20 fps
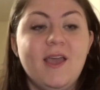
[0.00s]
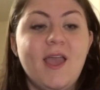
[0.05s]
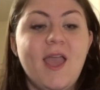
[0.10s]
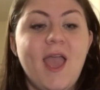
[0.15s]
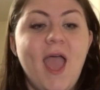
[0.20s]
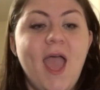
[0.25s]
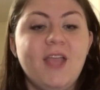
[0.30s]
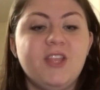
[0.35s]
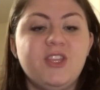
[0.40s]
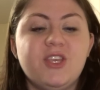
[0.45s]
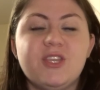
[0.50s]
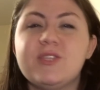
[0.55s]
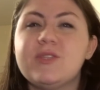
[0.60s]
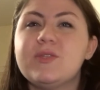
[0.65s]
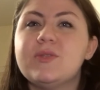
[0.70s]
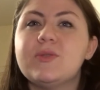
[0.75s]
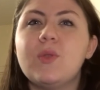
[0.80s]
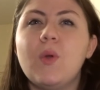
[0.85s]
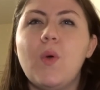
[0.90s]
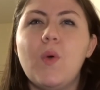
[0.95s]
and
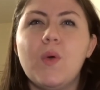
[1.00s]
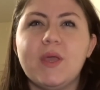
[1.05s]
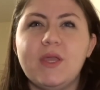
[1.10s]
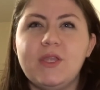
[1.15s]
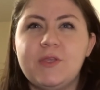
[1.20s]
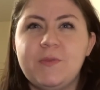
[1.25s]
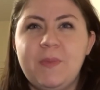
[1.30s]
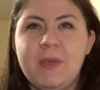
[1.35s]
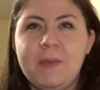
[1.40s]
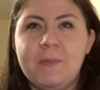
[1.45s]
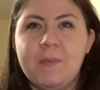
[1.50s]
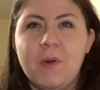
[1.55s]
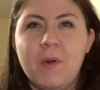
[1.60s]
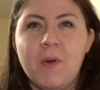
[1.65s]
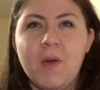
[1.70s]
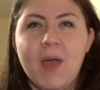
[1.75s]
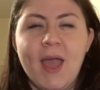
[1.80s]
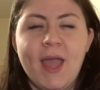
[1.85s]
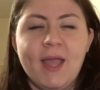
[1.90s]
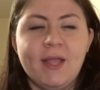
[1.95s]
just talking to
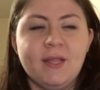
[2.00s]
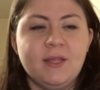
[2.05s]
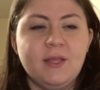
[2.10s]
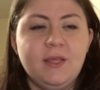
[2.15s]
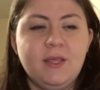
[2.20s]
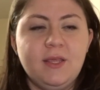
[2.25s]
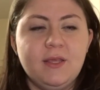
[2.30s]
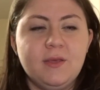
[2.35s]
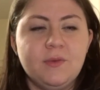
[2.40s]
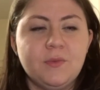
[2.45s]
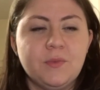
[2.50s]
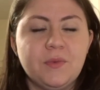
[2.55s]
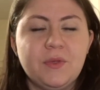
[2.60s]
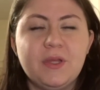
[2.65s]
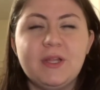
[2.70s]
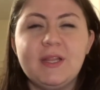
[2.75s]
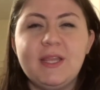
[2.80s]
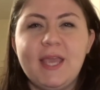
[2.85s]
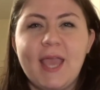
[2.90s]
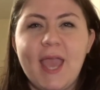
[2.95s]
people and
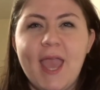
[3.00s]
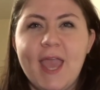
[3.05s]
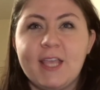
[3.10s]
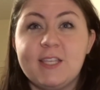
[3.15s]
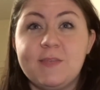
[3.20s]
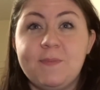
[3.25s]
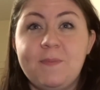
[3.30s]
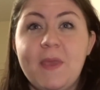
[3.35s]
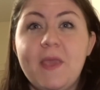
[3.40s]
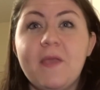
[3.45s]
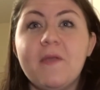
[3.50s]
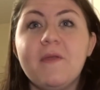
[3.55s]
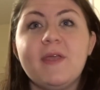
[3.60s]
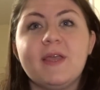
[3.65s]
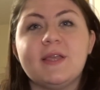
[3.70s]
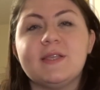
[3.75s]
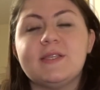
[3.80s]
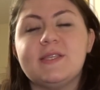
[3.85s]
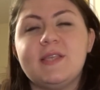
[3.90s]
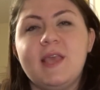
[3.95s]
really
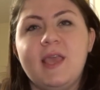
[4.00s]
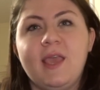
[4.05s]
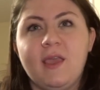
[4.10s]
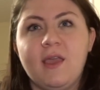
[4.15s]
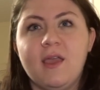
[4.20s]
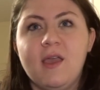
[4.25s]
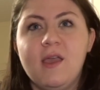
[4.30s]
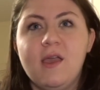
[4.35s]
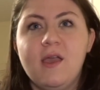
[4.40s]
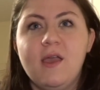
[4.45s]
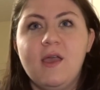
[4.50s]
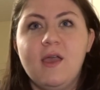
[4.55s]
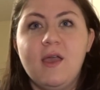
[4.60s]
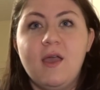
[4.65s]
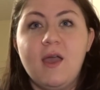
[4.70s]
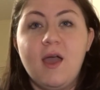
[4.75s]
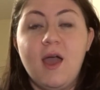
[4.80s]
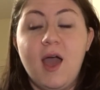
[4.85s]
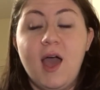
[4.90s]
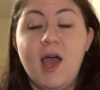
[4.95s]
experiencing
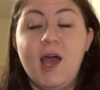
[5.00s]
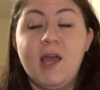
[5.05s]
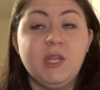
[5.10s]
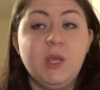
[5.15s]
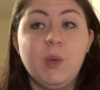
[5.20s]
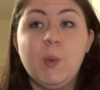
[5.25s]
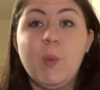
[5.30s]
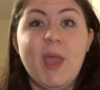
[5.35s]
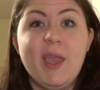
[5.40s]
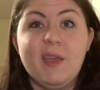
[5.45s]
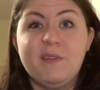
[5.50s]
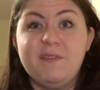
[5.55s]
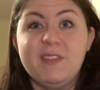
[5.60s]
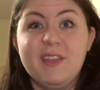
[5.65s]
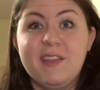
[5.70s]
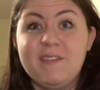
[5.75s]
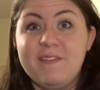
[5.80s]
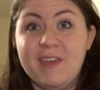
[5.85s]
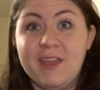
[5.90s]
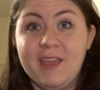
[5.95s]
a new way of
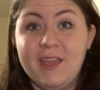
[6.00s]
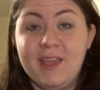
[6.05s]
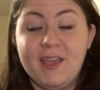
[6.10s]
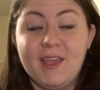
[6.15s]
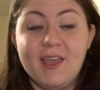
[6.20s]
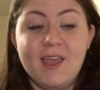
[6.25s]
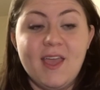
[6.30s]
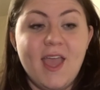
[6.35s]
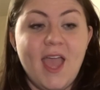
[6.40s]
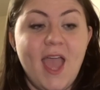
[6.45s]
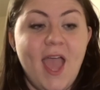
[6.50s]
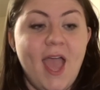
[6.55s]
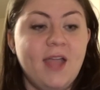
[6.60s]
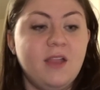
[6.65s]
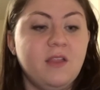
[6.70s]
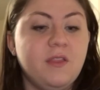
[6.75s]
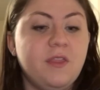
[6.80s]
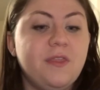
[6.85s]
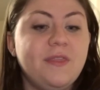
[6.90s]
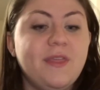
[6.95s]
living
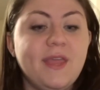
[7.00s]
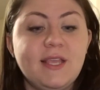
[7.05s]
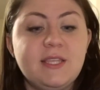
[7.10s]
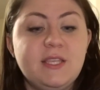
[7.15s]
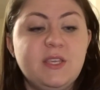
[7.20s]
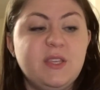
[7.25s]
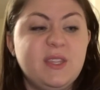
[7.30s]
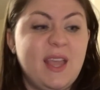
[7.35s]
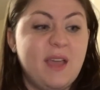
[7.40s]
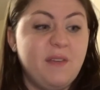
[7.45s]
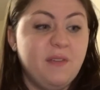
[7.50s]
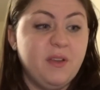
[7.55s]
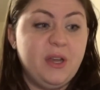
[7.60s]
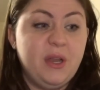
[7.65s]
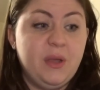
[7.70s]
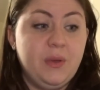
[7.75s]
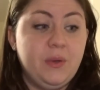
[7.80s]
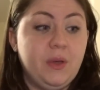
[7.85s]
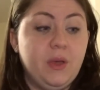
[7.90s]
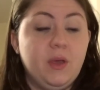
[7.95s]
and things you never
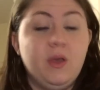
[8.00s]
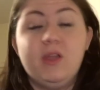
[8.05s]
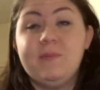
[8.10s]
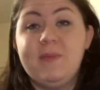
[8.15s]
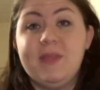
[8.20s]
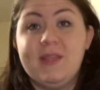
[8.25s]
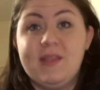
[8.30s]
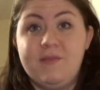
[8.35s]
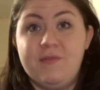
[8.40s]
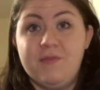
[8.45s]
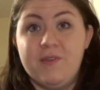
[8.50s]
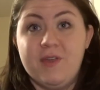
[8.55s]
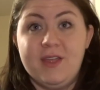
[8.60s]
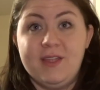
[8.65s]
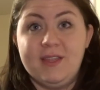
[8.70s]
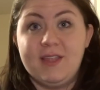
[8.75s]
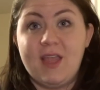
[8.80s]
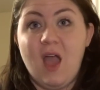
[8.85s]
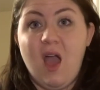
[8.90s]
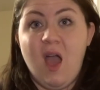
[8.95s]
knew could be
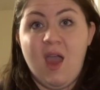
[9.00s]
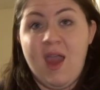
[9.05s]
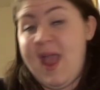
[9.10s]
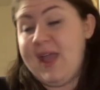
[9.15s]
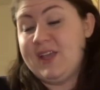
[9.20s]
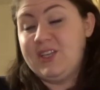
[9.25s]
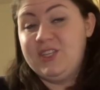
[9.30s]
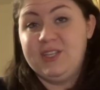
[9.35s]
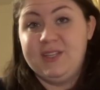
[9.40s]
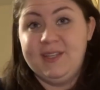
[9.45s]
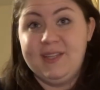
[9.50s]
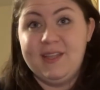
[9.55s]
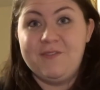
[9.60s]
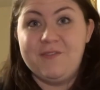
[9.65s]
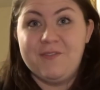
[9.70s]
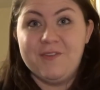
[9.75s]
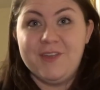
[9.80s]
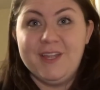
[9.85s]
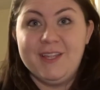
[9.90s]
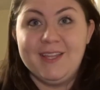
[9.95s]
different are actually
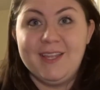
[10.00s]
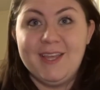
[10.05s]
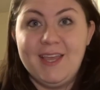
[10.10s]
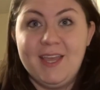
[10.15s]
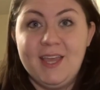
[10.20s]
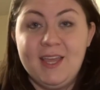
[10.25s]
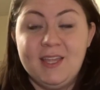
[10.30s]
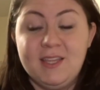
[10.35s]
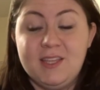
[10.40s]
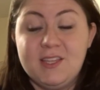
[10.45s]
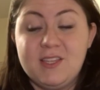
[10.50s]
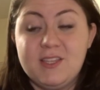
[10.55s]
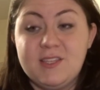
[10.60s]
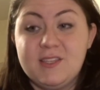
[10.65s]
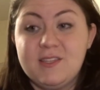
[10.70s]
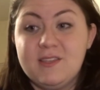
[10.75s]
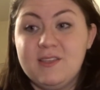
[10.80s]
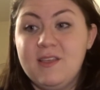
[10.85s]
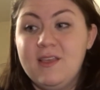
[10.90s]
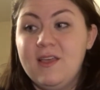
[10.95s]
different, and
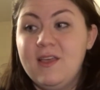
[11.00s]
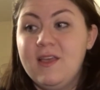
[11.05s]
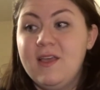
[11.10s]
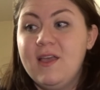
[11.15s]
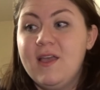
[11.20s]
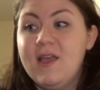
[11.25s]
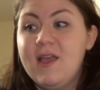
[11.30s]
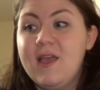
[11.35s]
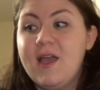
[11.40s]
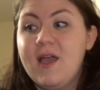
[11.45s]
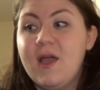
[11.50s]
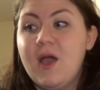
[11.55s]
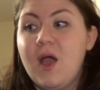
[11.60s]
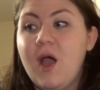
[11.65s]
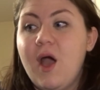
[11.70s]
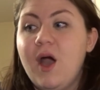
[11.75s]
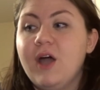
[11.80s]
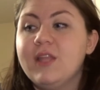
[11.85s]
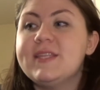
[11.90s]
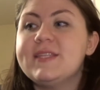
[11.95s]

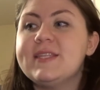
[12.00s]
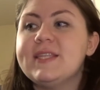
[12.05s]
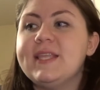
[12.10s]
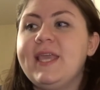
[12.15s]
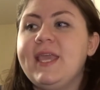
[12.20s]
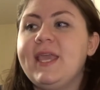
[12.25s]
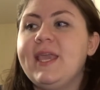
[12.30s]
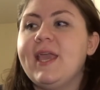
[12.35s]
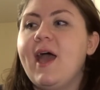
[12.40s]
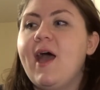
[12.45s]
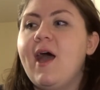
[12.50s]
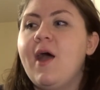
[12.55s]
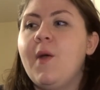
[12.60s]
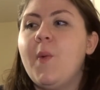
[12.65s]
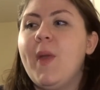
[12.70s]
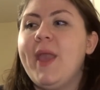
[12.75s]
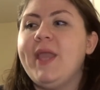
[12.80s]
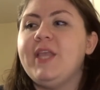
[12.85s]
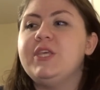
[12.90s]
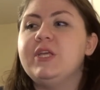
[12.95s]
honestly a
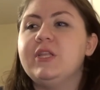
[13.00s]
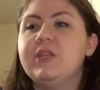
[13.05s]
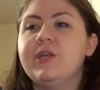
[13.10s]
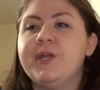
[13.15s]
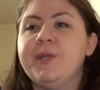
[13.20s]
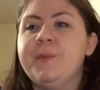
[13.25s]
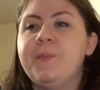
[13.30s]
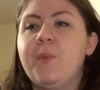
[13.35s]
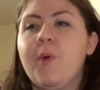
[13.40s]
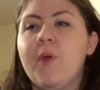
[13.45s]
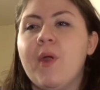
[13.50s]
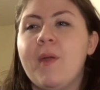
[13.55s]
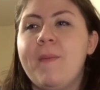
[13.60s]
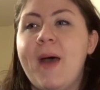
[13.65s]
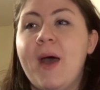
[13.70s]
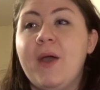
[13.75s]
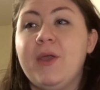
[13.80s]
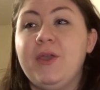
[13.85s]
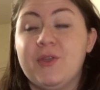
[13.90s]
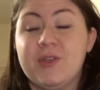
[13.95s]
way to learn more
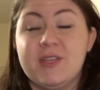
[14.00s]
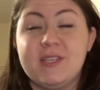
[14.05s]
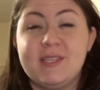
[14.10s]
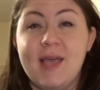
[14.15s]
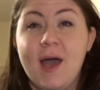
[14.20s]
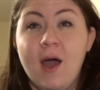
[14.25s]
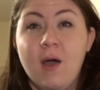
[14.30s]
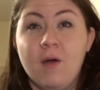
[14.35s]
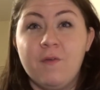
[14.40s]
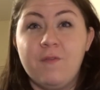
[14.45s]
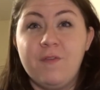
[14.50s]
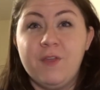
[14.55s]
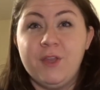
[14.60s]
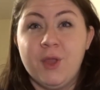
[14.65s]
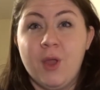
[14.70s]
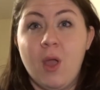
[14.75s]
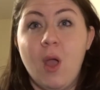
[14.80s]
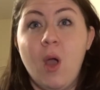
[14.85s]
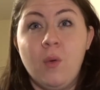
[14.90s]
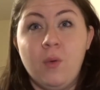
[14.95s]
about yourself and
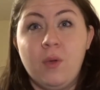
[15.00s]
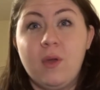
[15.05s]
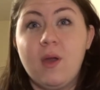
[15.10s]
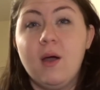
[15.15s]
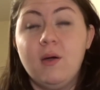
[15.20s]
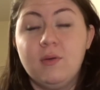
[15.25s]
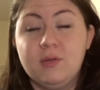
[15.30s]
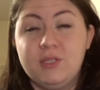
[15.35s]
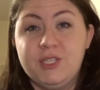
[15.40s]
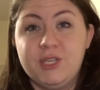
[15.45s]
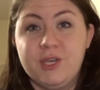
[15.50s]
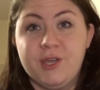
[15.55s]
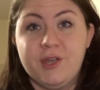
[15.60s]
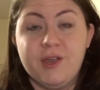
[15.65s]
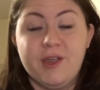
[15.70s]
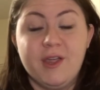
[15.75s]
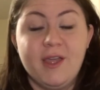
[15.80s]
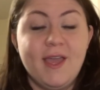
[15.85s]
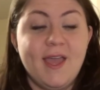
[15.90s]
your own culture